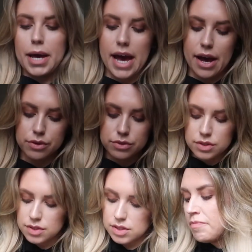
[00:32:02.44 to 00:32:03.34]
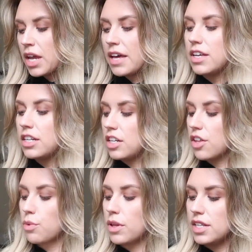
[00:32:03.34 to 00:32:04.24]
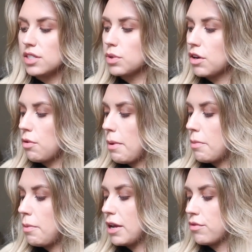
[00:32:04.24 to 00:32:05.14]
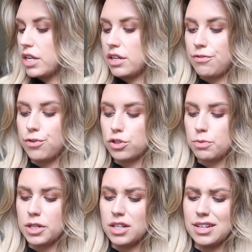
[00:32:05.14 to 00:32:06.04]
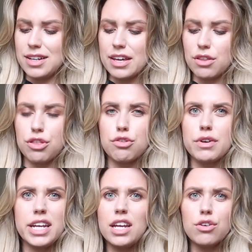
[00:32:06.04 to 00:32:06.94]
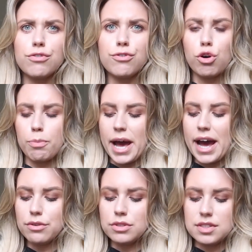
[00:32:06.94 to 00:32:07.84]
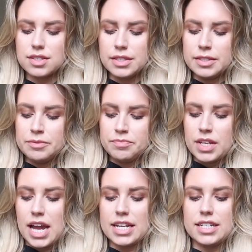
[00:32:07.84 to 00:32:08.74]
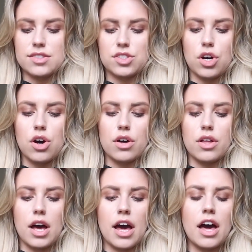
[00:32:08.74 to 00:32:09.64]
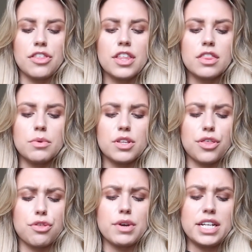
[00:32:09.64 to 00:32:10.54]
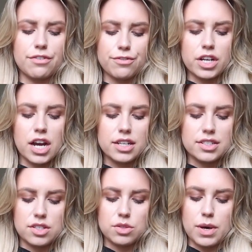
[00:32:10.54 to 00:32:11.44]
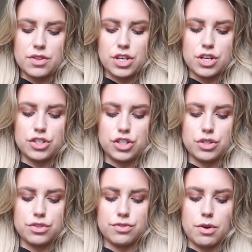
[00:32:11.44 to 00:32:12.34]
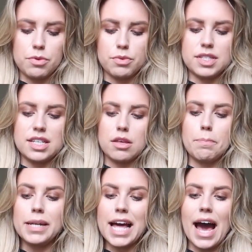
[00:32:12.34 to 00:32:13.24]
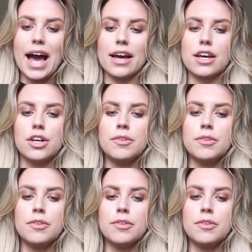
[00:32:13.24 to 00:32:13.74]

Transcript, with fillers: pounds. And then another one, this one I remember being really affordable at like three or four pounds. And it's got, I think there were three different colors as well that you could choose from. There was either black,